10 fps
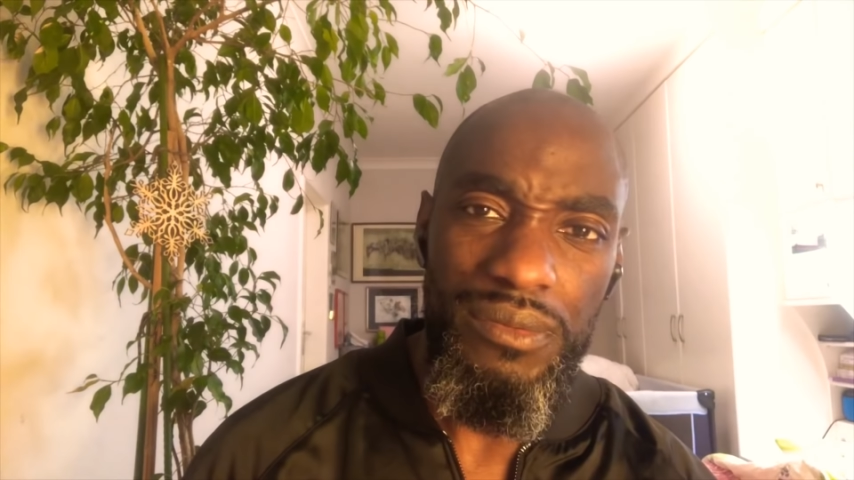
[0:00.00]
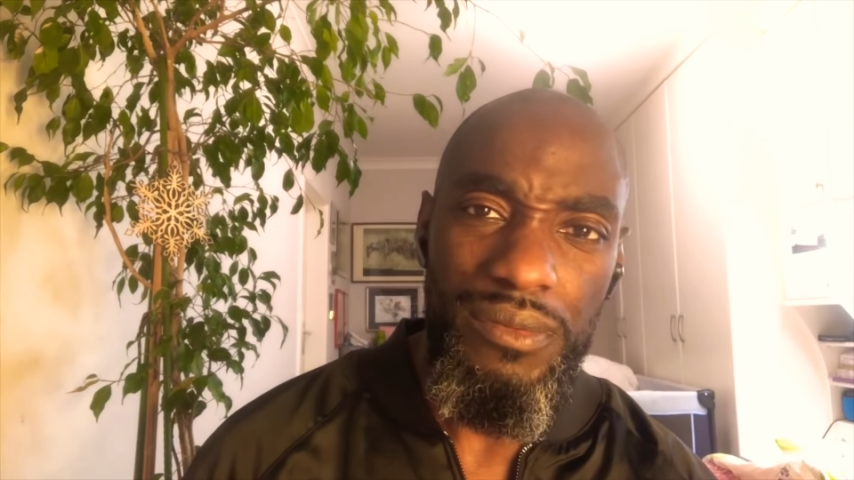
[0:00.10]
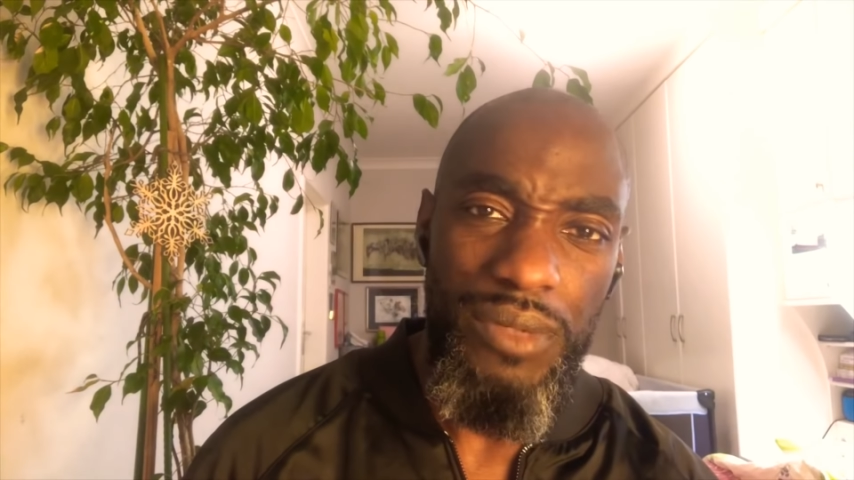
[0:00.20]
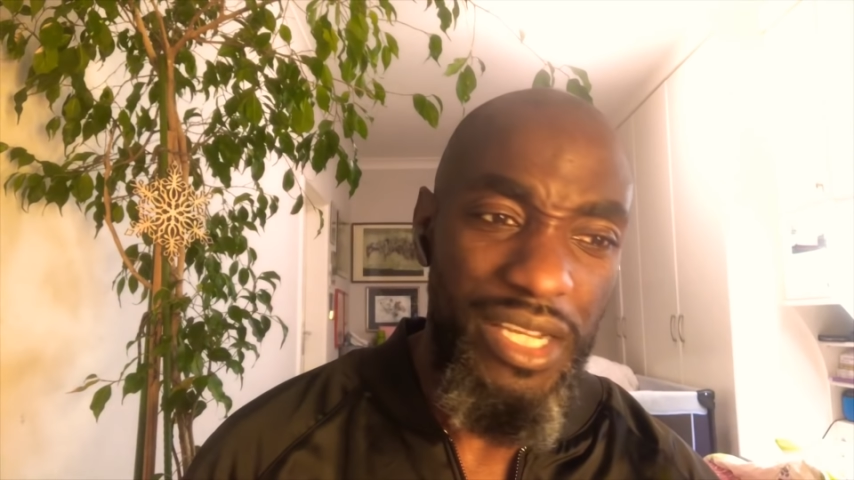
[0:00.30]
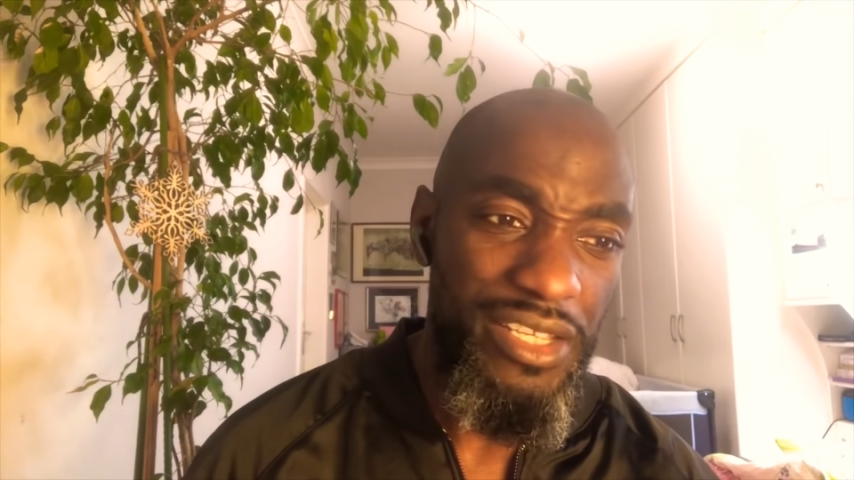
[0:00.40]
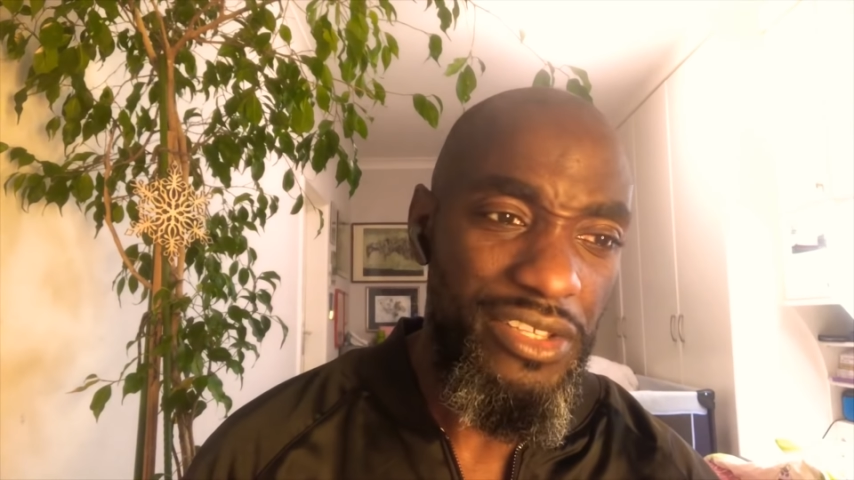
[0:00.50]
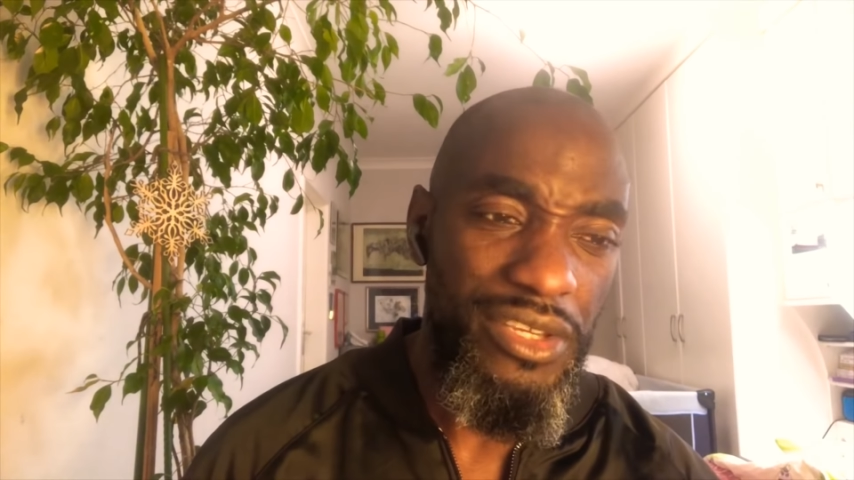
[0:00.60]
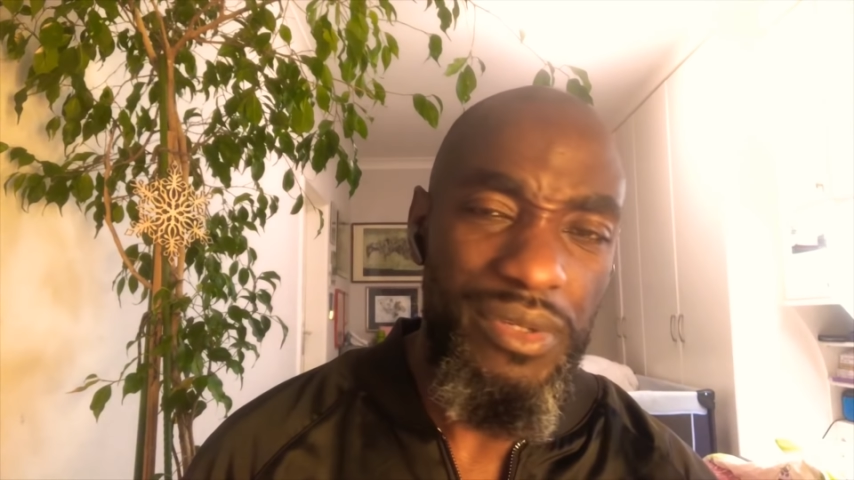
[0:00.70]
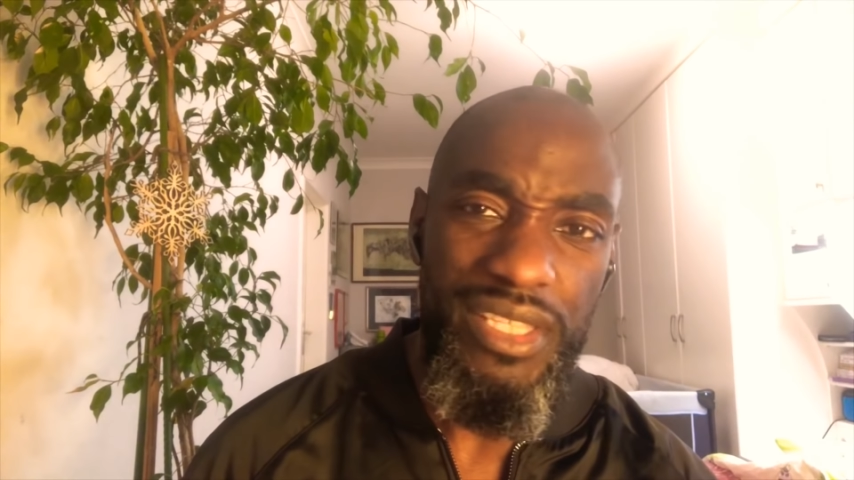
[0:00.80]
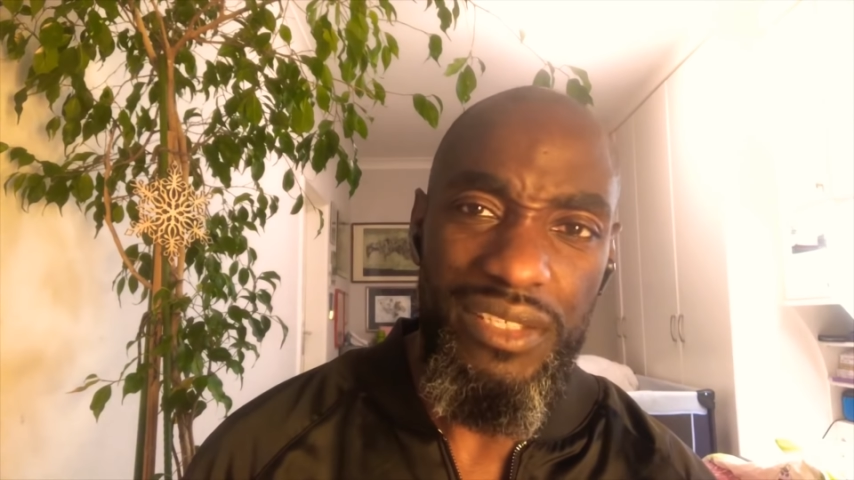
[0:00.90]
Why are you
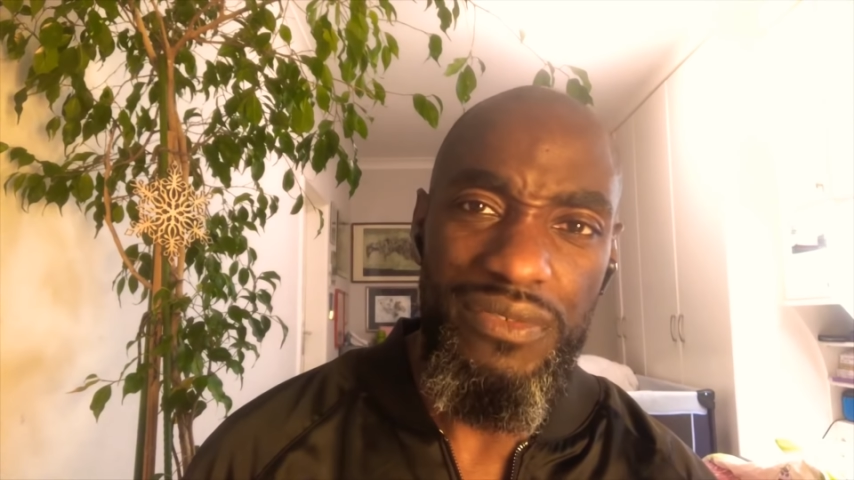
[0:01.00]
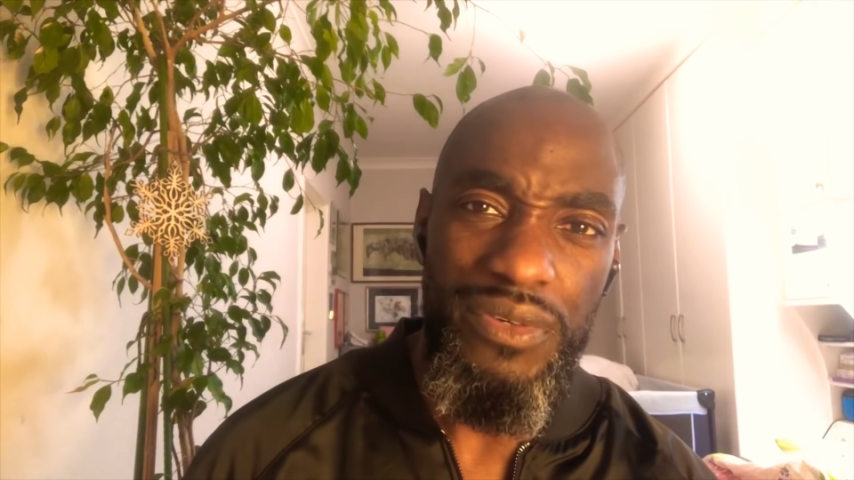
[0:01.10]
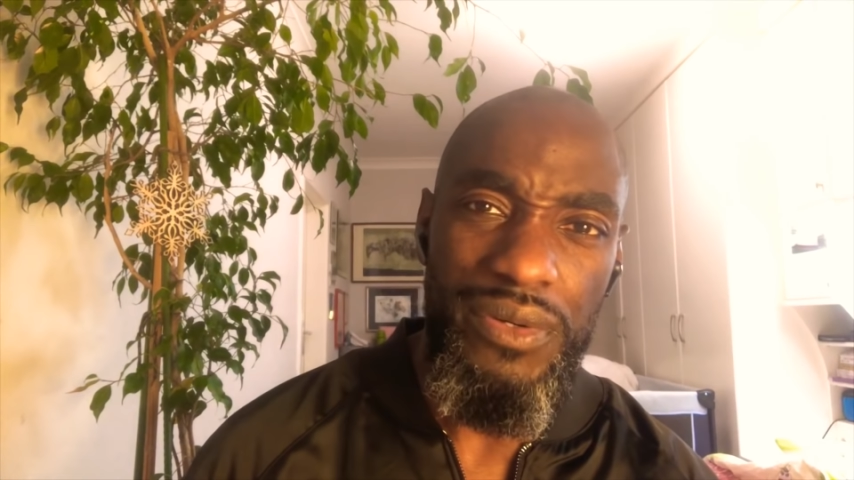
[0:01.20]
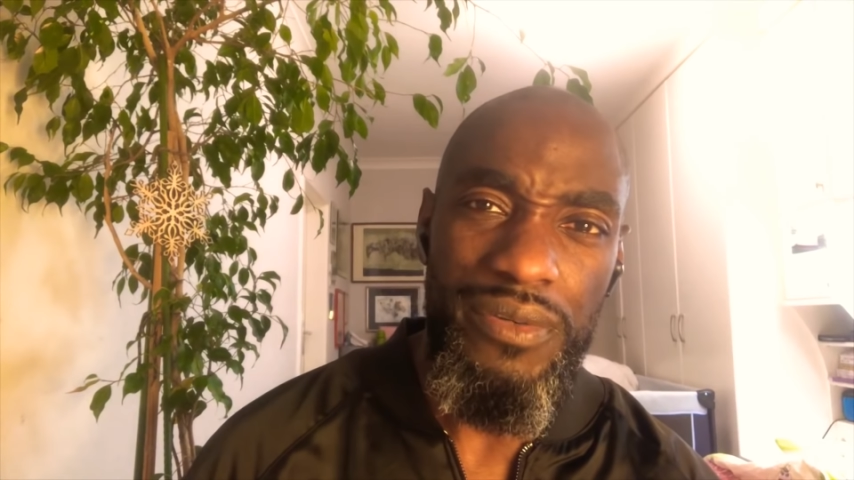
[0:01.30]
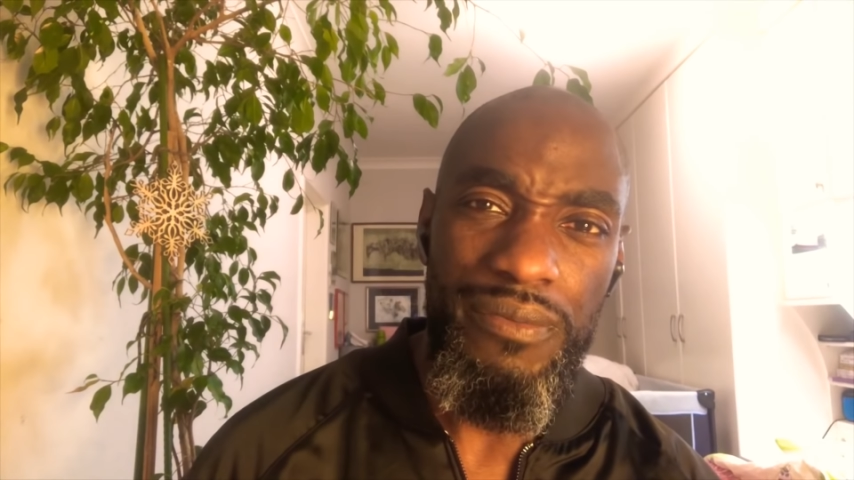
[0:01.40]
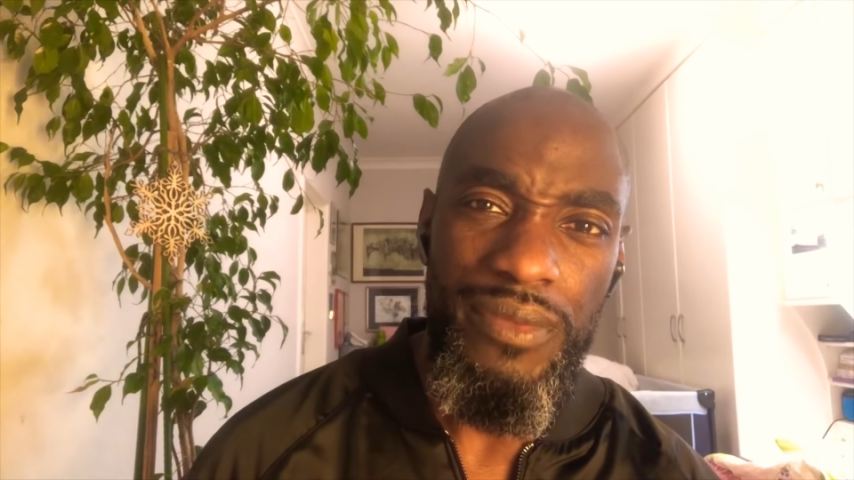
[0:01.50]
doing this for?